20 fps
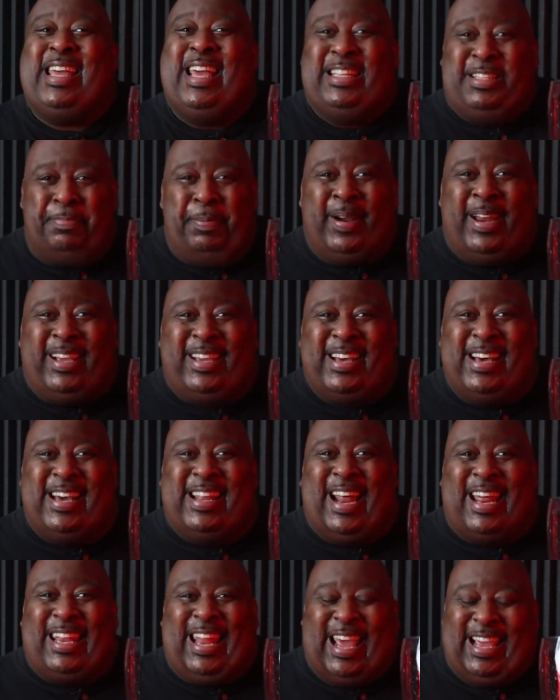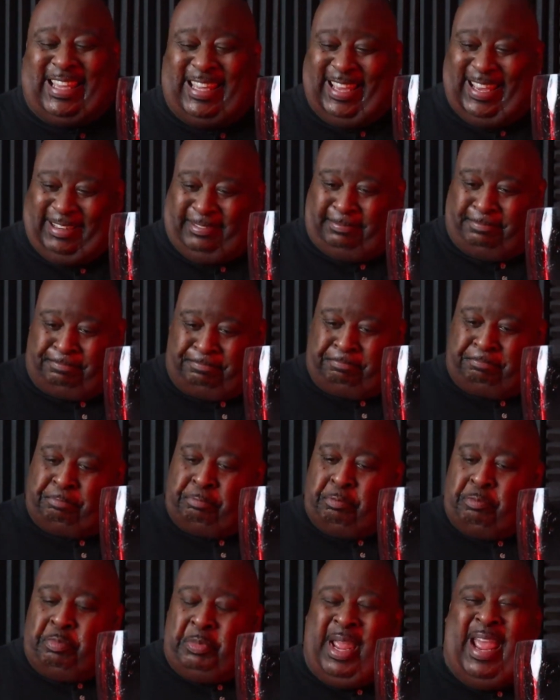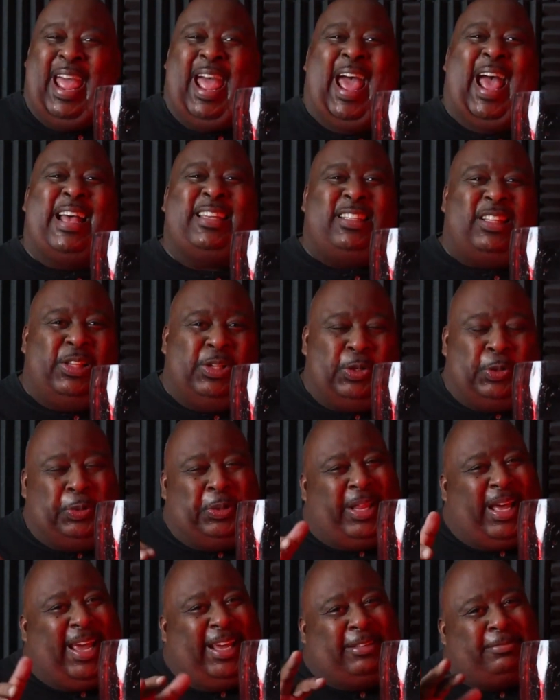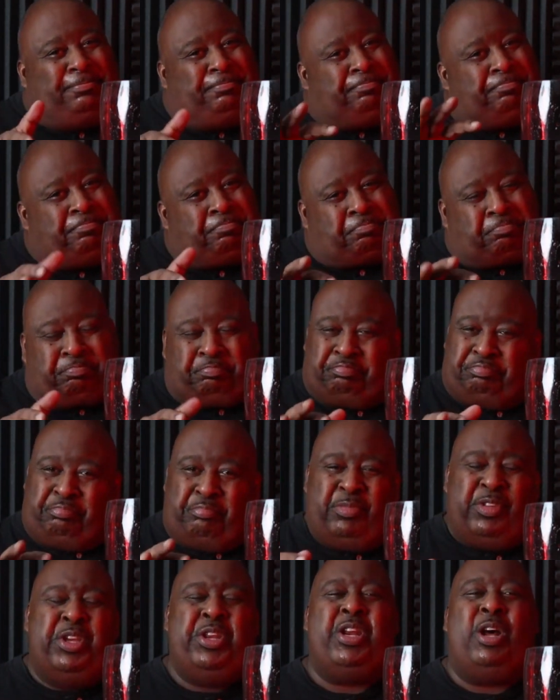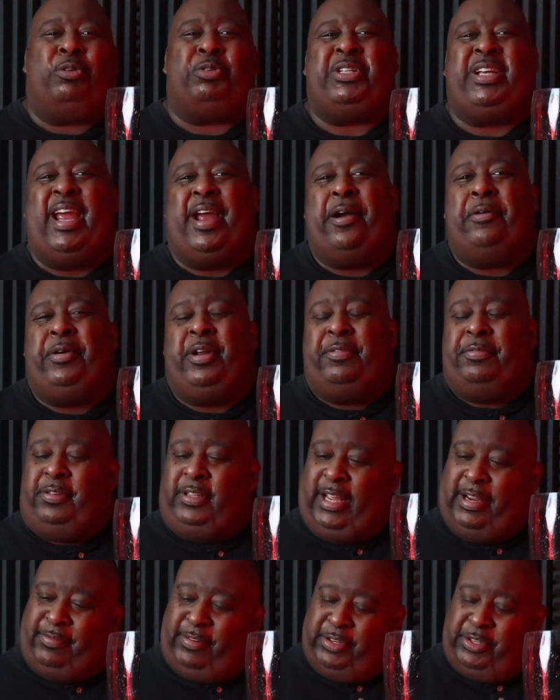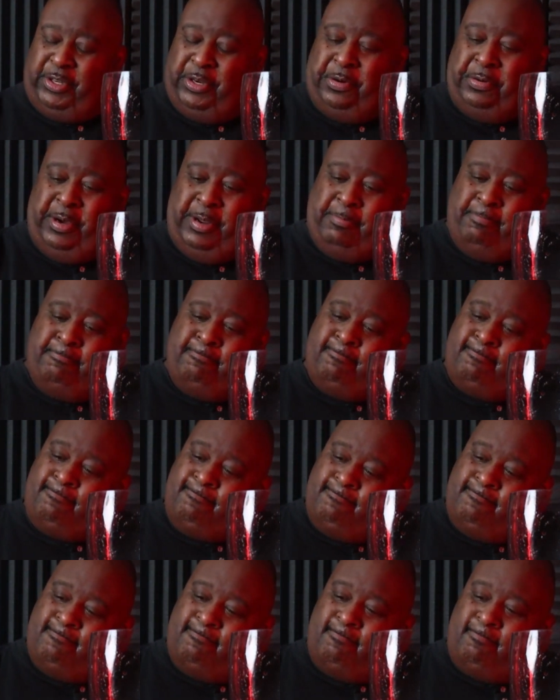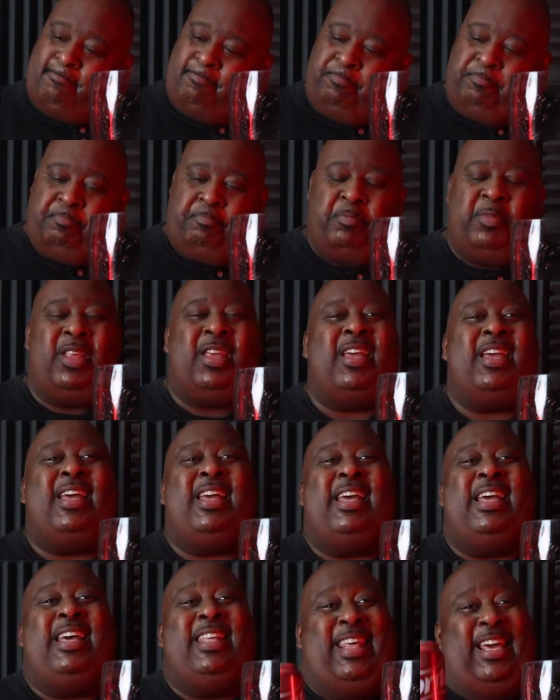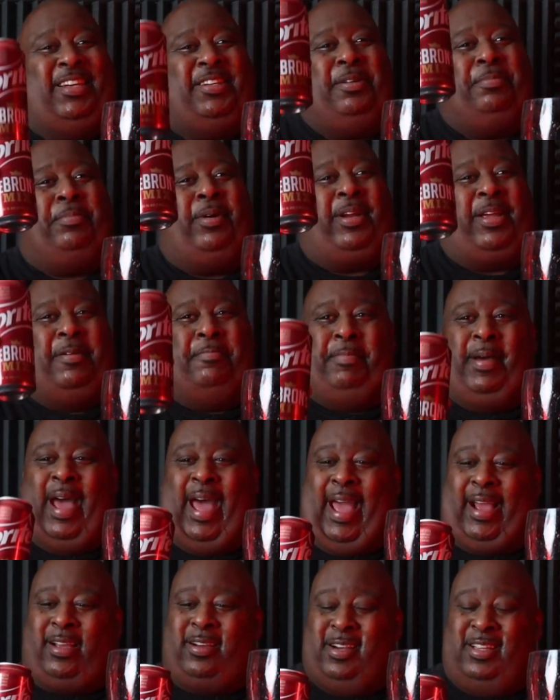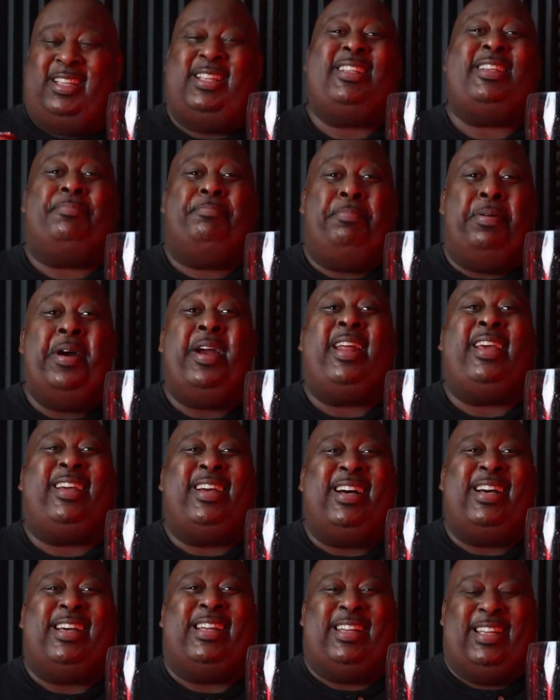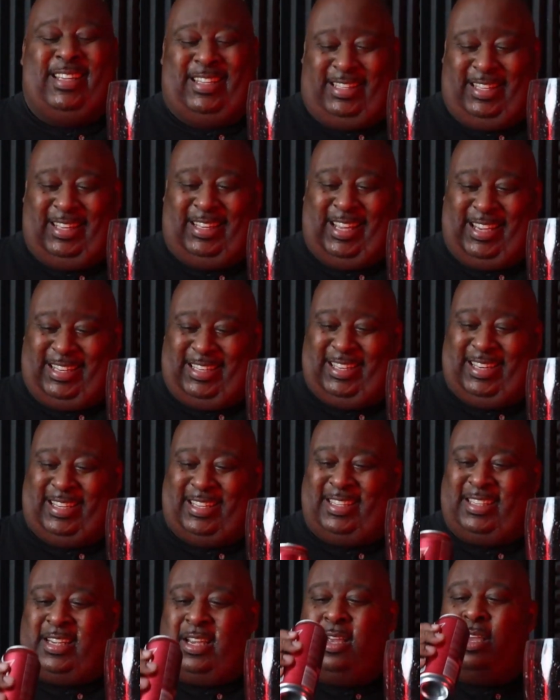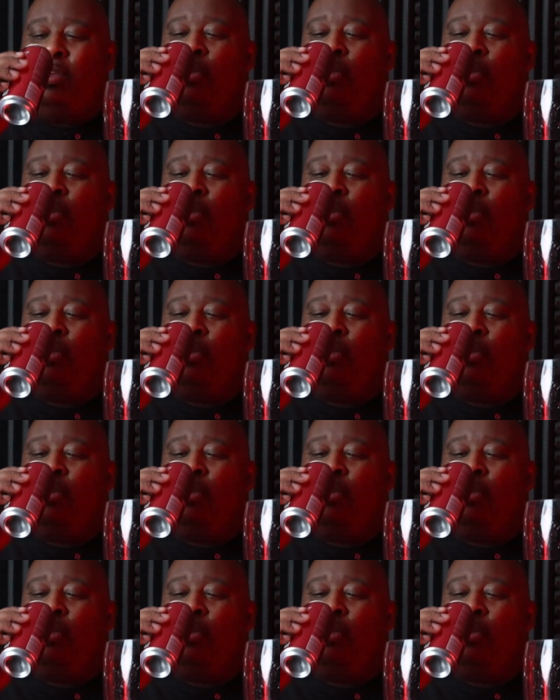It's pretty good. I like it. Has a little, like, you know, cherry flavor to it. Mm. They should bring it back because it's pretty good. It's delicious.